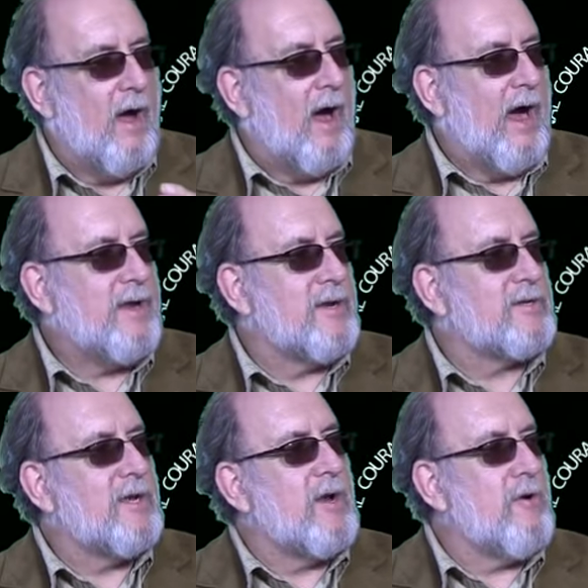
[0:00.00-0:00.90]
I just
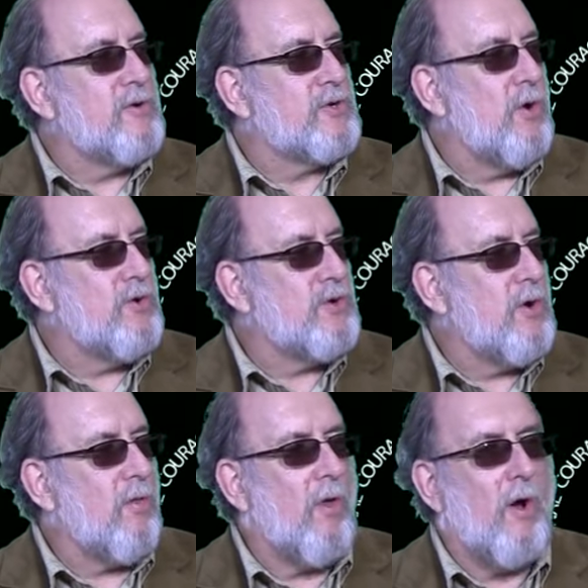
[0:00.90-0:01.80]
sit here and showed you
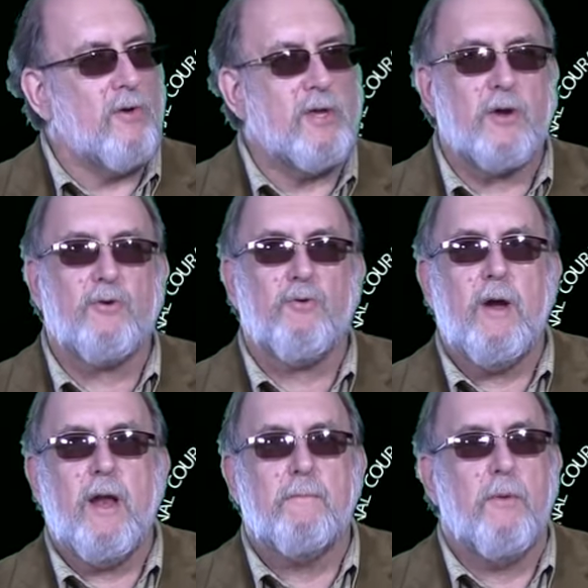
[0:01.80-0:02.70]
the laws that
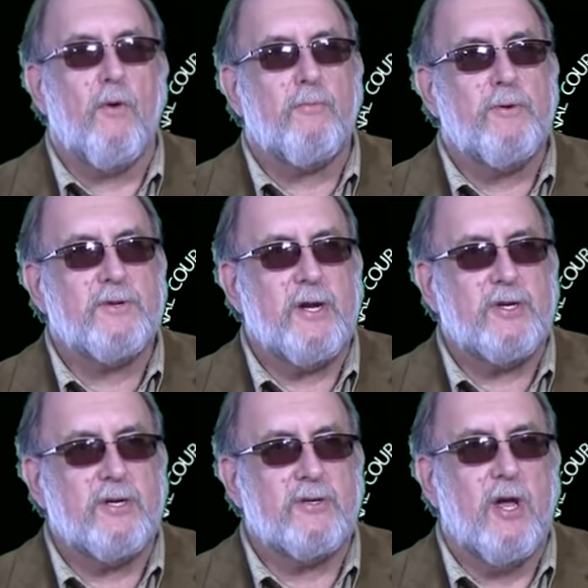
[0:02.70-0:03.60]
created both
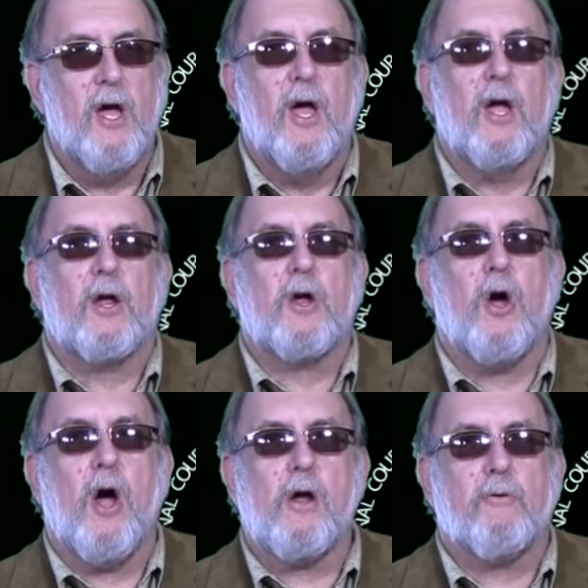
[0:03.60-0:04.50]
positions.
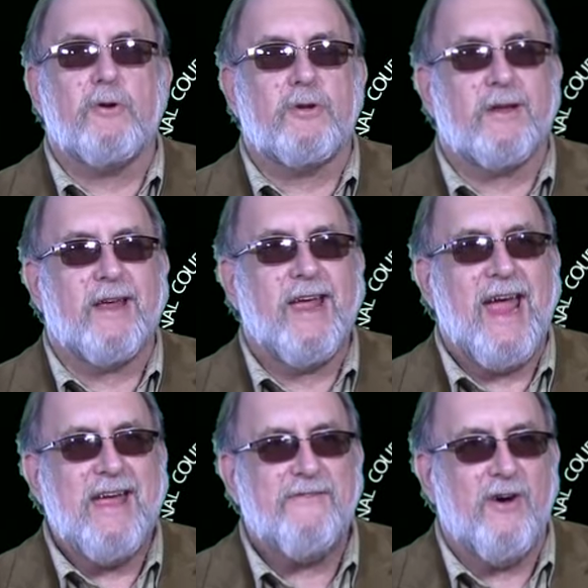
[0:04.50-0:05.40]
Congress
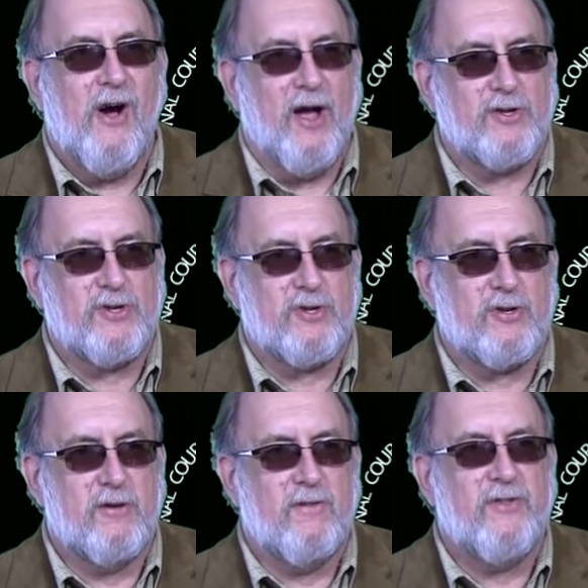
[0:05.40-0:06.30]
gave
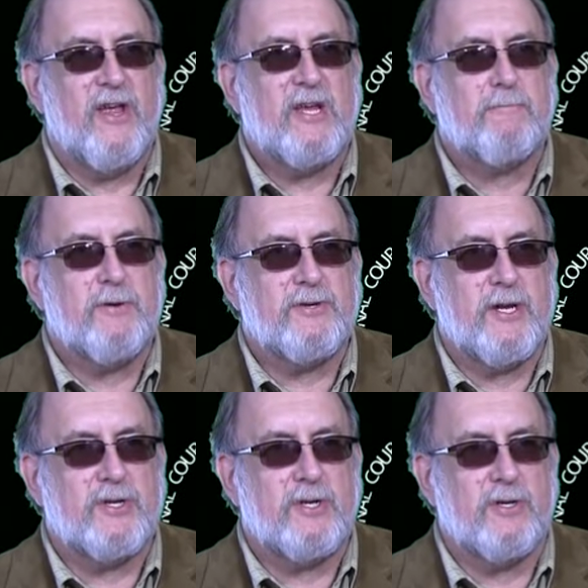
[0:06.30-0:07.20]
us these
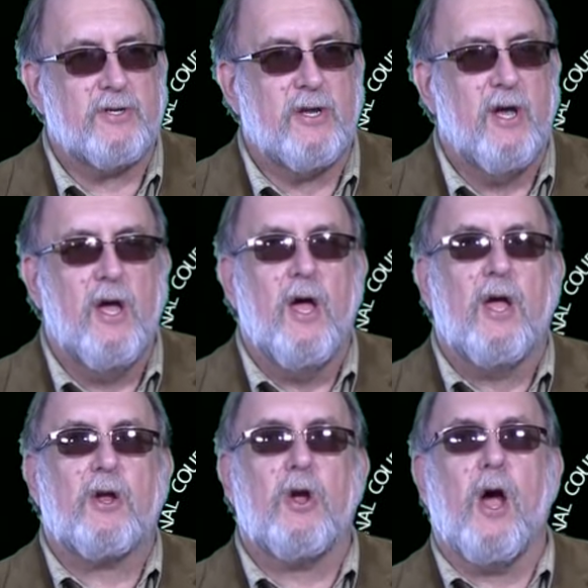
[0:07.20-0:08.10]
positions.
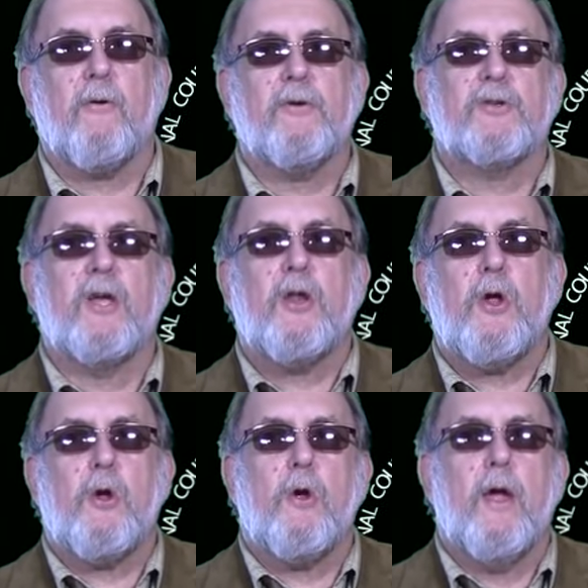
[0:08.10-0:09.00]
Congress sat
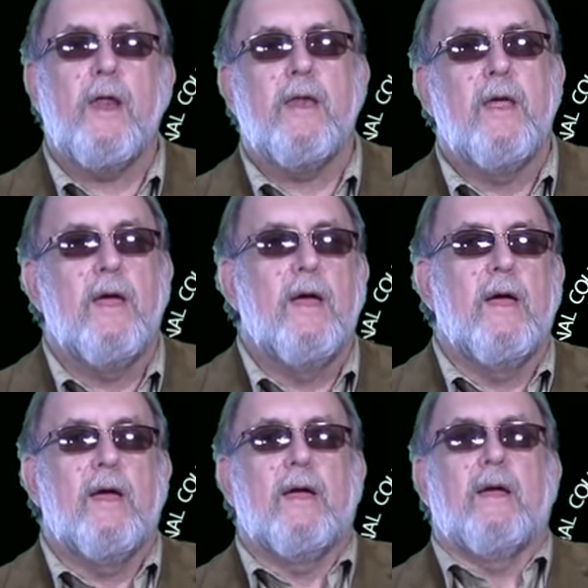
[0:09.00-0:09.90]
here and
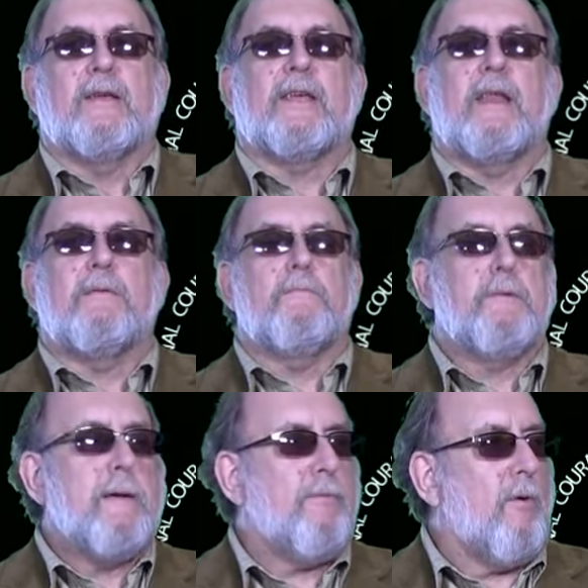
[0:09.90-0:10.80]
said,
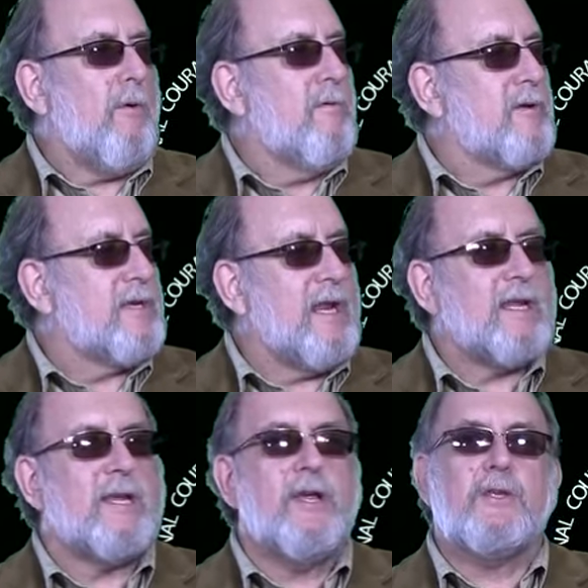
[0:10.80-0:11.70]
people,
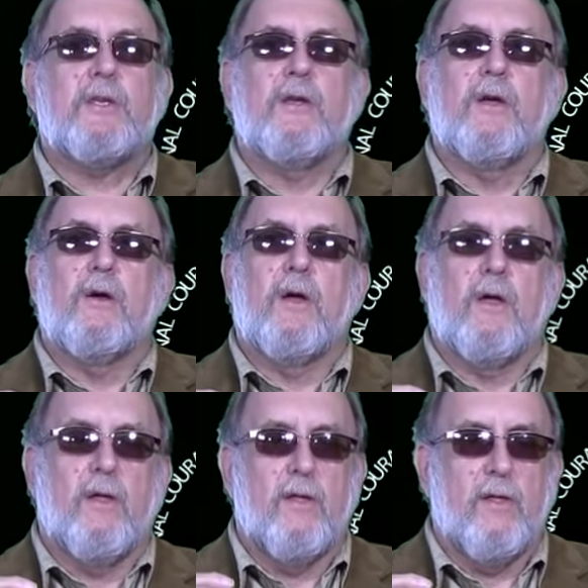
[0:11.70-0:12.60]
citizens,
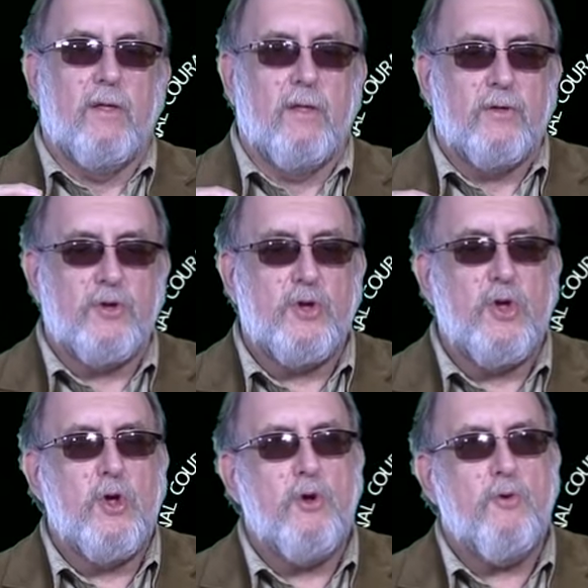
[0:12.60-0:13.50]

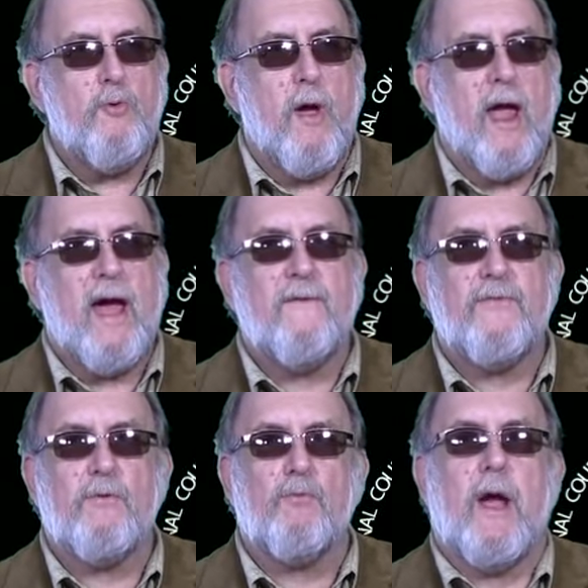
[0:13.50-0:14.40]
you have
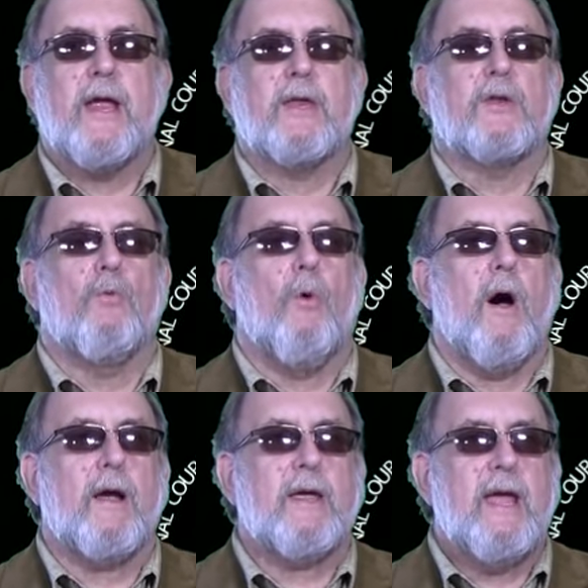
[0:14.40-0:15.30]
the right to
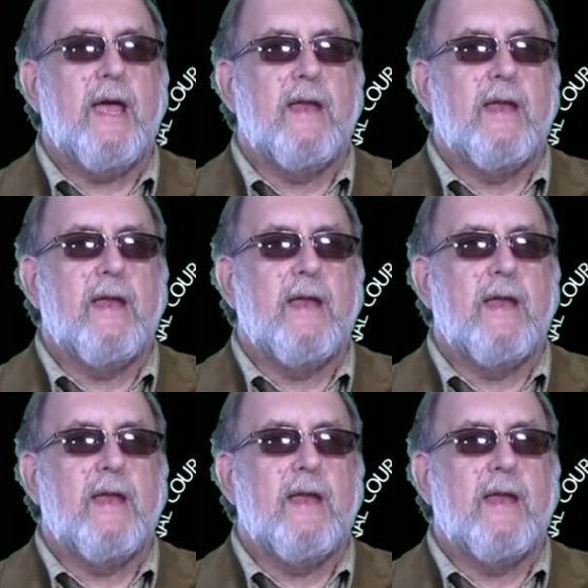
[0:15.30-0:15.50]
walk in